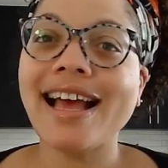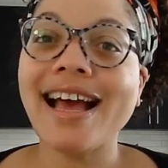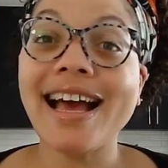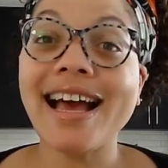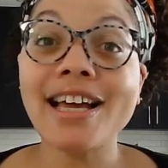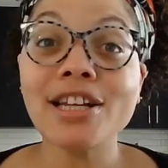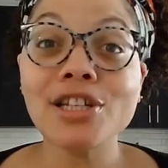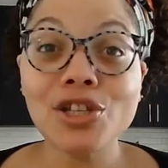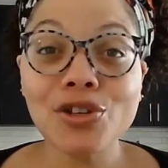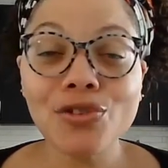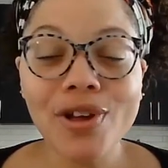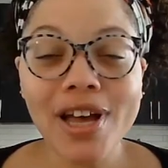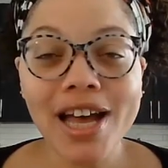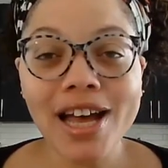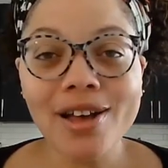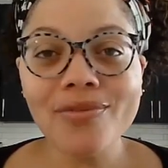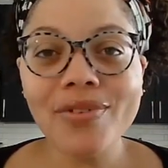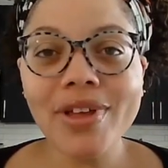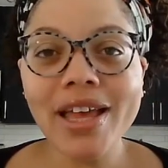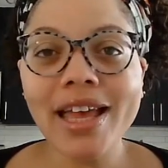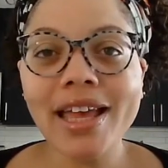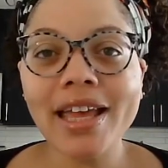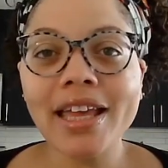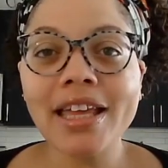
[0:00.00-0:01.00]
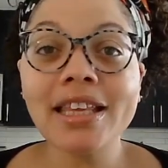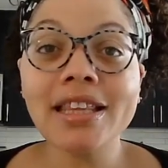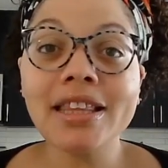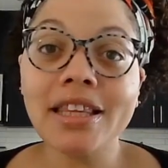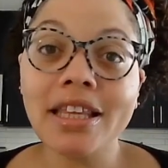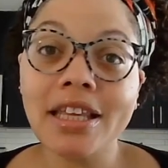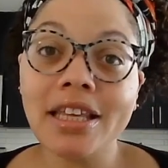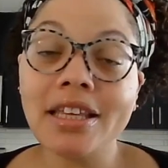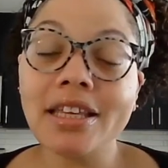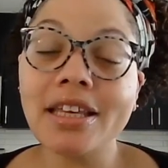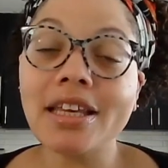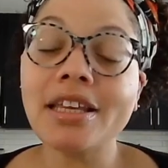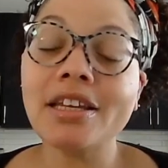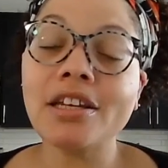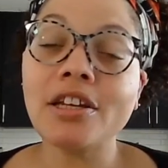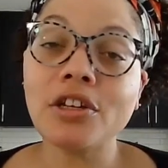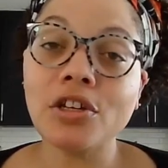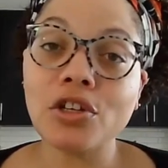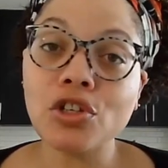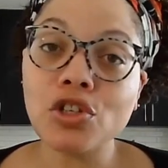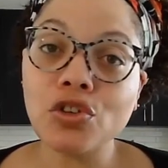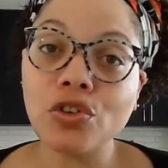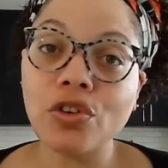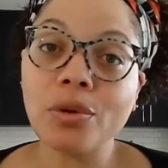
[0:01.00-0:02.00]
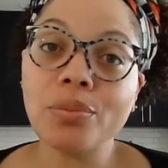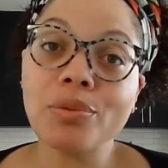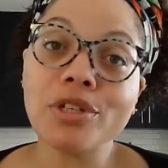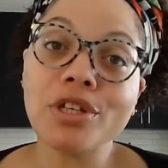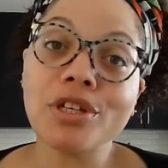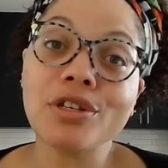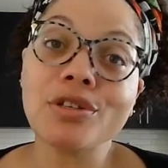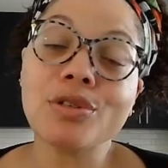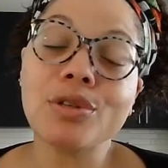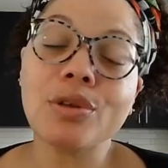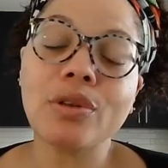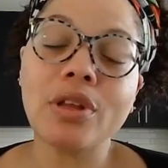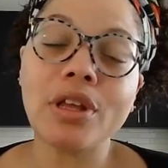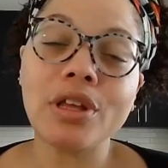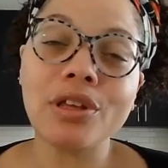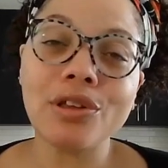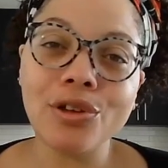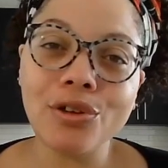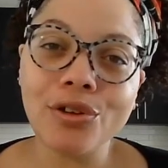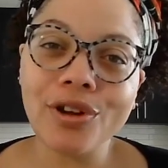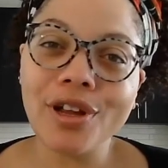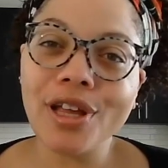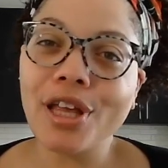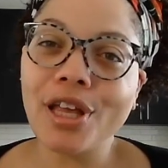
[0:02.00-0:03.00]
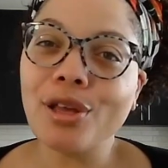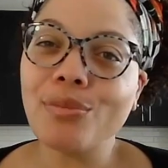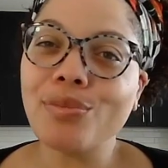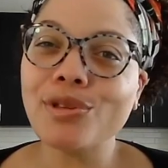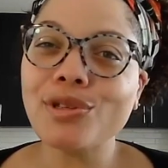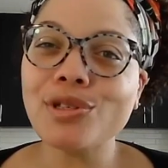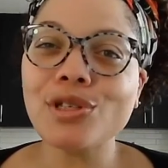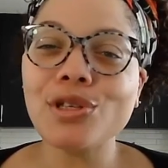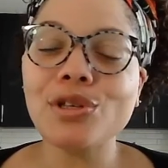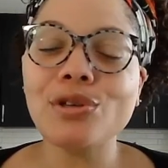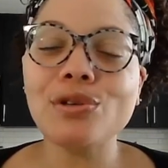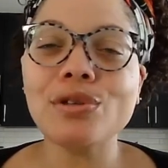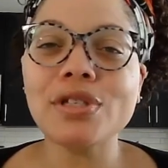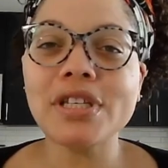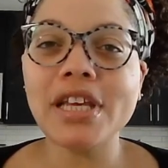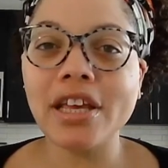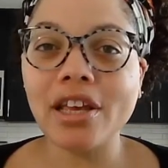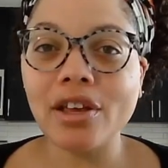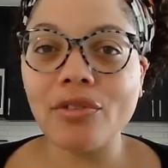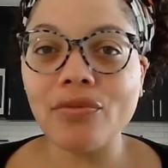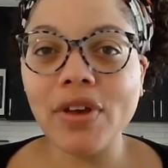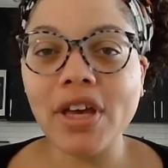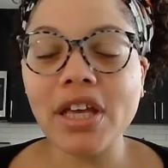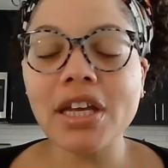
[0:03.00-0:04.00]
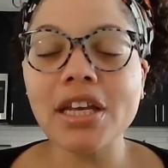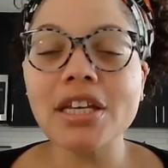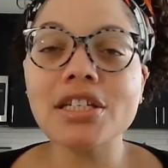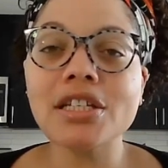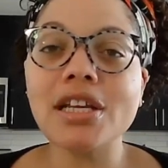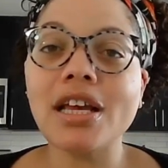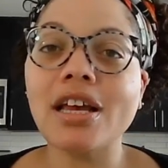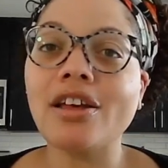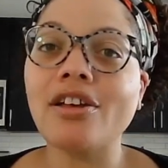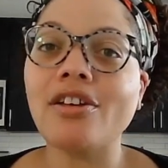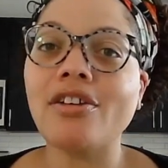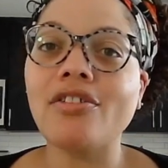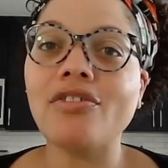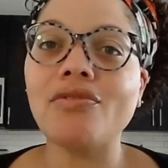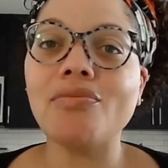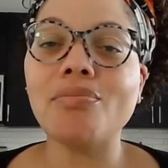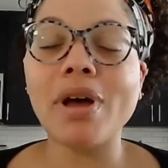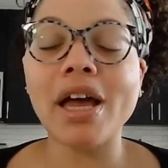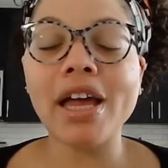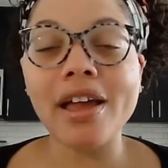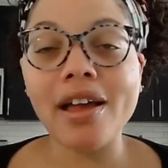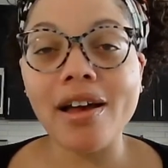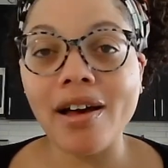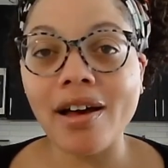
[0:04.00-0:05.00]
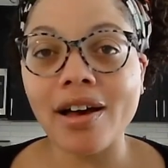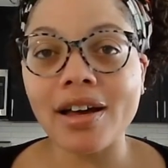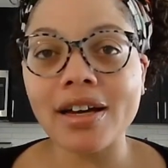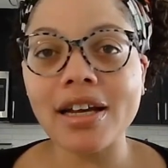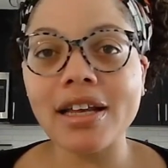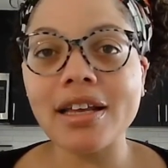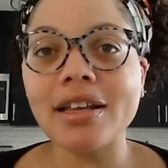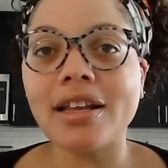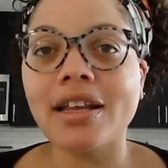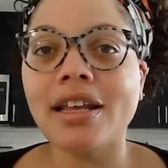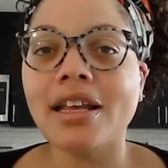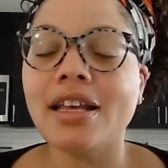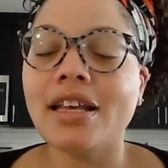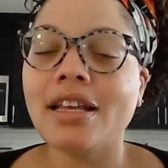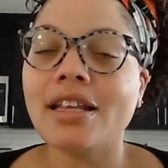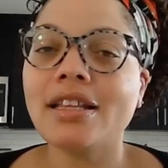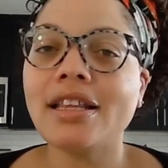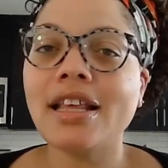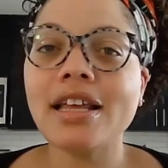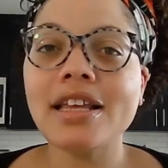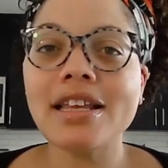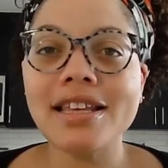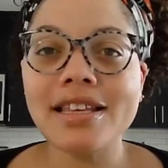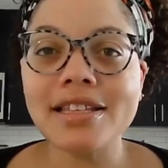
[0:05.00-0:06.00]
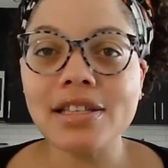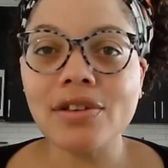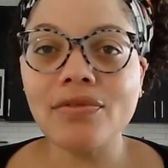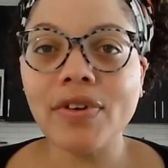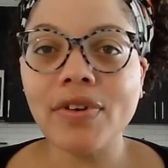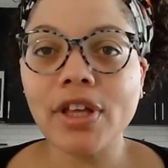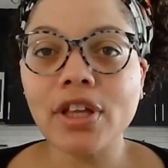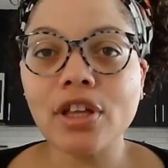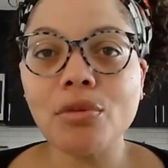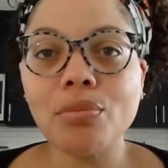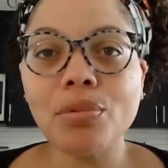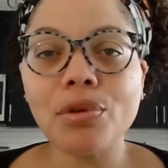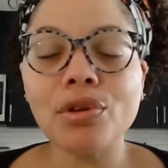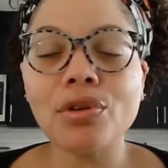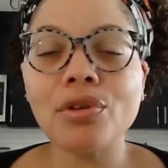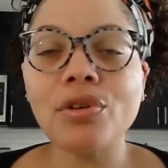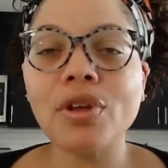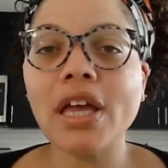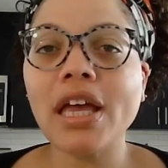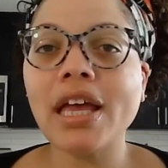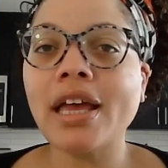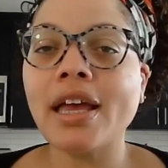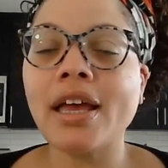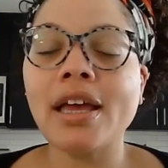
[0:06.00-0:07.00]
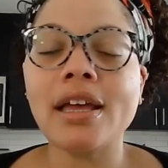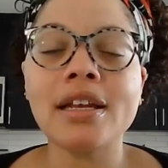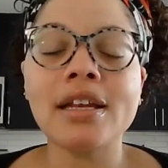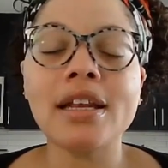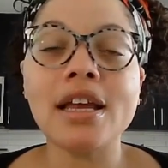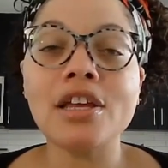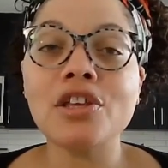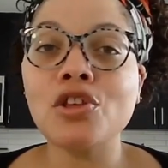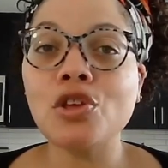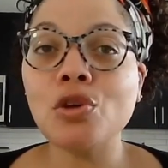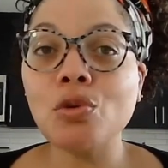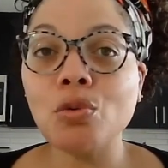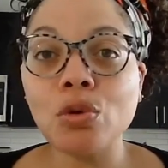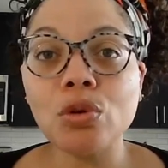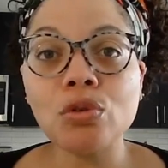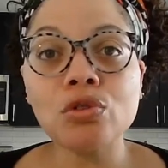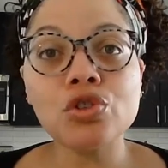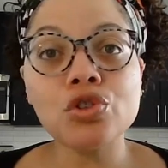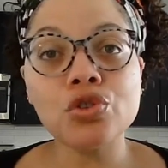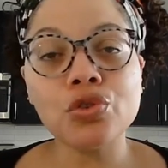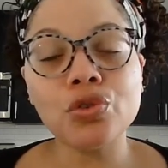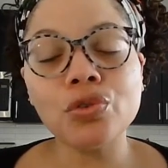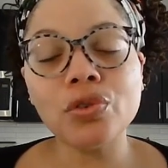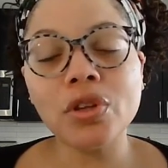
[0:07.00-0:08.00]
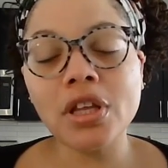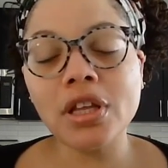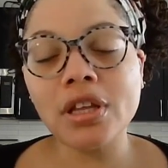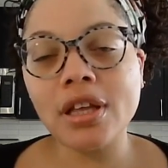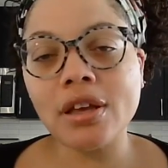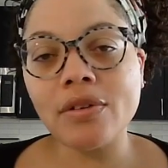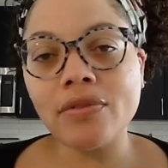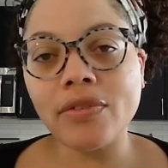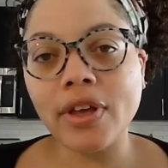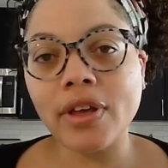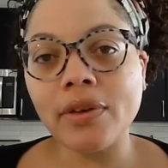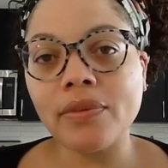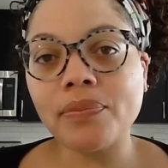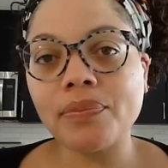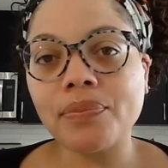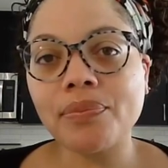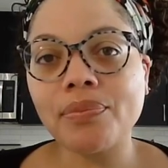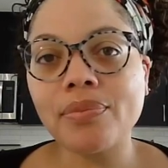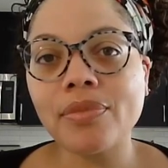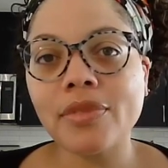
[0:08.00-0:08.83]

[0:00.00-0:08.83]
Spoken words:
I do have a link in the description so that you're able to take advantage of my audit that is available, and you will truly love it.